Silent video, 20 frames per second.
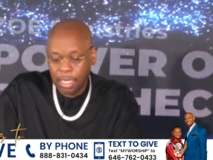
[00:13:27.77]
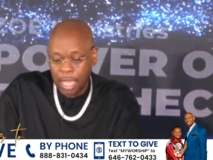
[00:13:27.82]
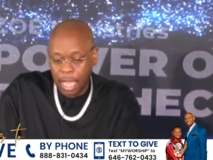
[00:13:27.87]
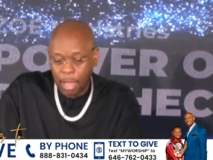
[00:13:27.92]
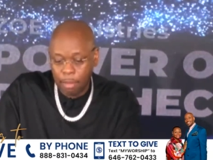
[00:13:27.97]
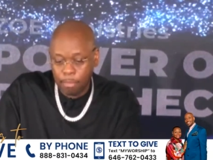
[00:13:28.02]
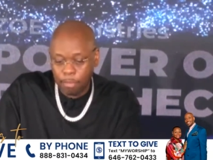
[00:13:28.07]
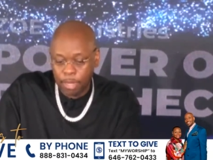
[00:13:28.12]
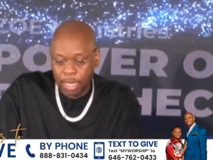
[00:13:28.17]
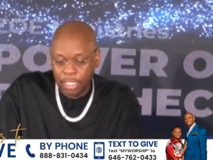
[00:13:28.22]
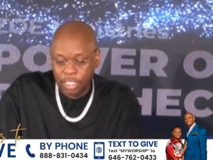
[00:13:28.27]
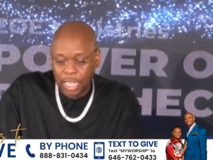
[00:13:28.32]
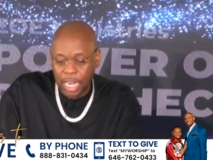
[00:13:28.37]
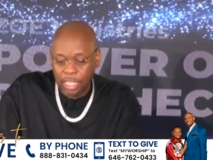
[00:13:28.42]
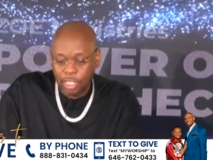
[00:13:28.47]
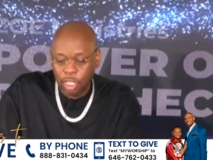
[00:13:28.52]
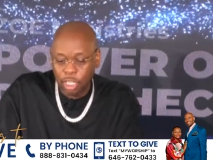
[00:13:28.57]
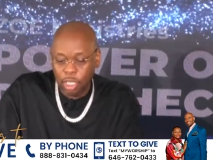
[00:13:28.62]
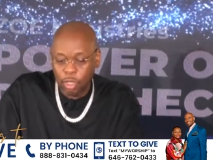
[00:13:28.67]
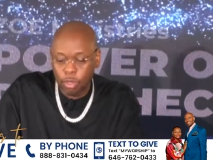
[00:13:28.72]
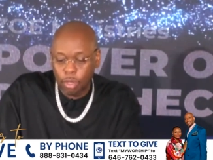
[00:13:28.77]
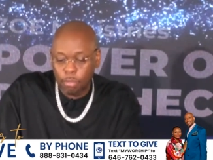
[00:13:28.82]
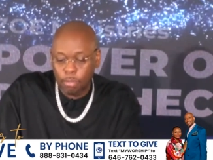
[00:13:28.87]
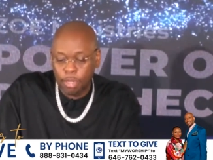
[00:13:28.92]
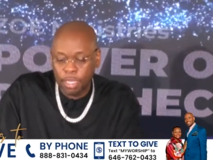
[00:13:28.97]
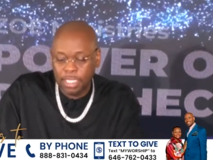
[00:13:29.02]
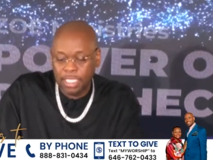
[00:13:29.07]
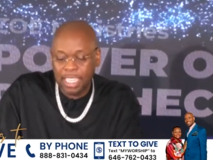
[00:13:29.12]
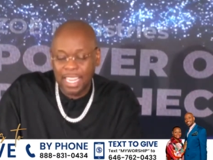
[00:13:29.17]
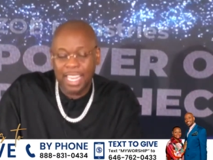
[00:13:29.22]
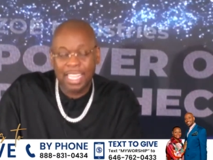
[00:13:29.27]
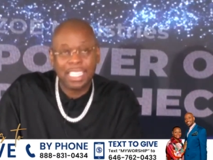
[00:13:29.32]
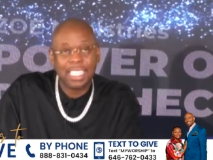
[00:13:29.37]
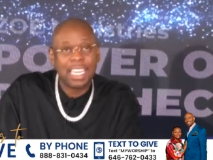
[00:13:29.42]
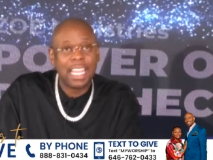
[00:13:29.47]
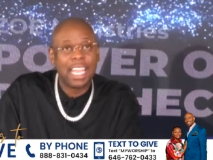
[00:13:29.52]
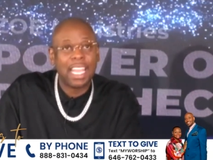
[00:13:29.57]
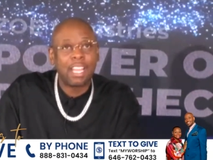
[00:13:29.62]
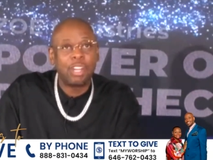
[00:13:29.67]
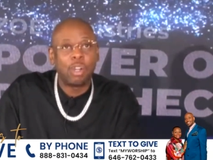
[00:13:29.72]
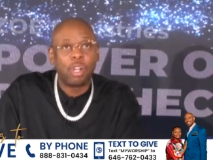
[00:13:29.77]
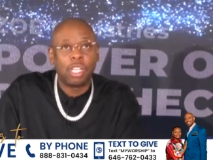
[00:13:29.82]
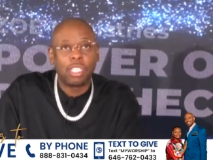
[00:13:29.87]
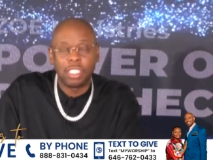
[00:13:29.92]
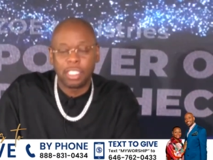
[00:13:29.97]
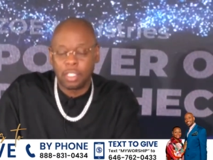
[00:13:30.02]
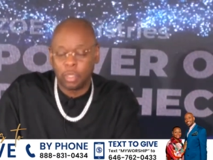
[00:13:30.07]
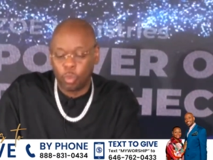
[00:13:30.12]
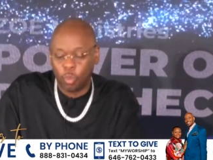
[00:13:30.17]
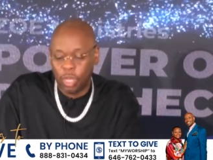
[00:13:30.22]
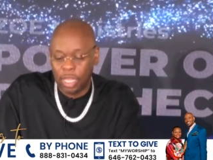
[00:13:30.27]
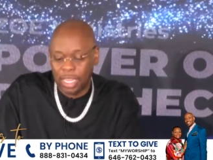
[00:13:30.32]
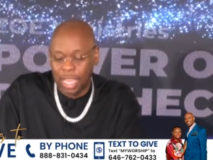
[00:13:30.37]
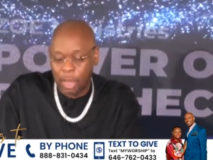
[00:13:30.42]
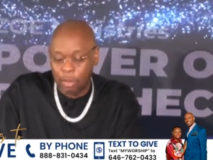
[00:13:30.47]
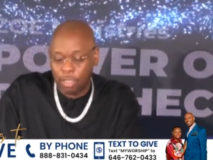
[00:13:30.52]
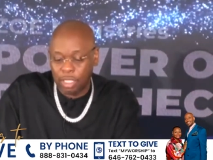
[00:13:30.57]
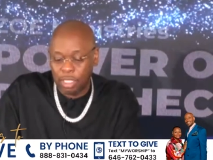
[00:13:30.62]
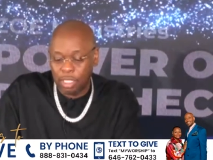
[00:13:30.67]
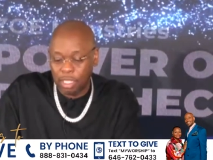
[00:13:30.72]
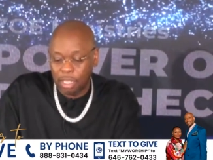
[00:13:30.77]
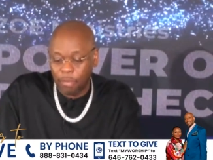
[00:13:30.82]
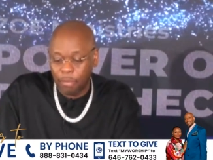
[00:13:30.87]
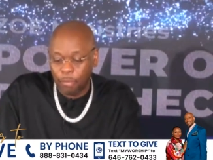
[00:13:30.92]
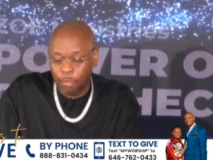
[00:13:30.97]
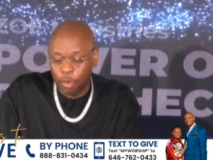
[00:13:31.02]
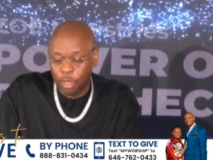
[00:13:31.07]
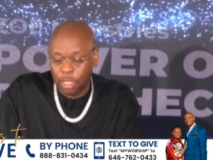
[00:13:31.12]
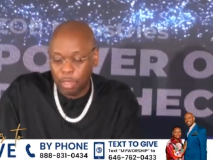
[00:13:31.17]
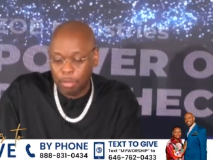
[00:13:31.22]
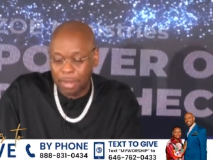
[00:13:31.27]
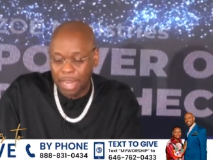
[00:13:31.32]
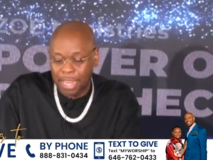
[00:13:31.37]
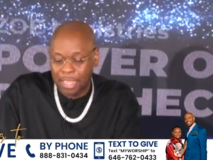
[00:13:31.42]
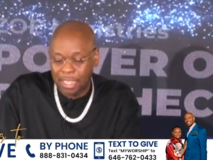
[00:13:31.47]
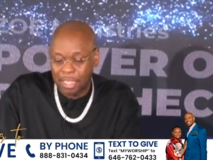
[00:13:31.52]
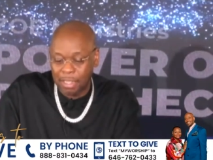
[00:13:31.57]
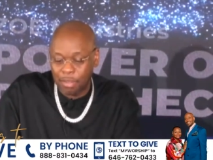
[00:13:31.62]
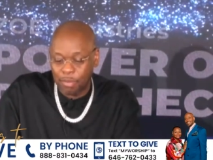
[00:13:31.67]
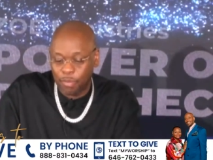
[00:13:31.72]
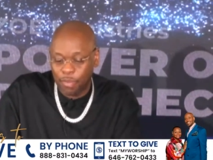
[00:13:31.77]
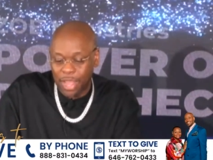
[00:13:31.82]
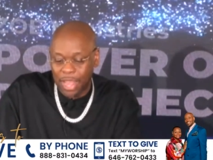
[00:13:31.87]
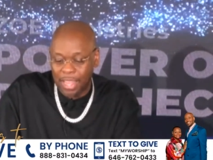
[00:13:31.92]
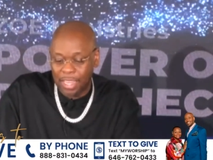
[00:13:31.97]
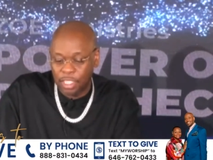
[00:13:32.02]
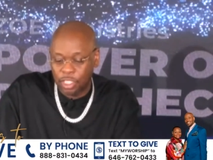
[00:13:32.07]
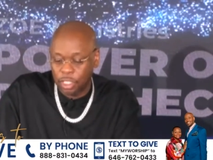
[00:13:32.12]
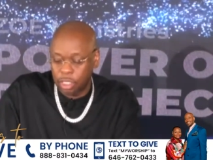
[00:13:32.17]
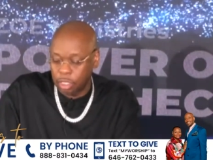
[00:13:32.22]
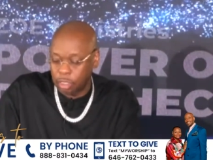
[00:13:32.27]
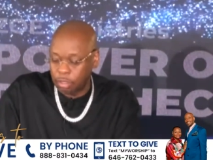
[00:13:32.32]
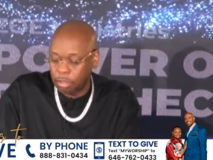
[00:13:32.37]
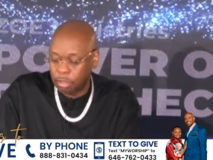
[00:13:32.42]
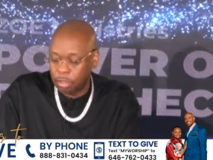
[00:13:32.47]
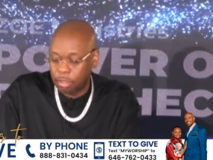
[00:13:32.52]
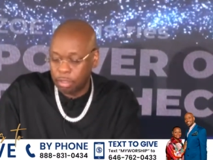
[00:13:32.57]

God bless you. I know you were busy at Nan all this week. I was looking for you, but I couldn't find you.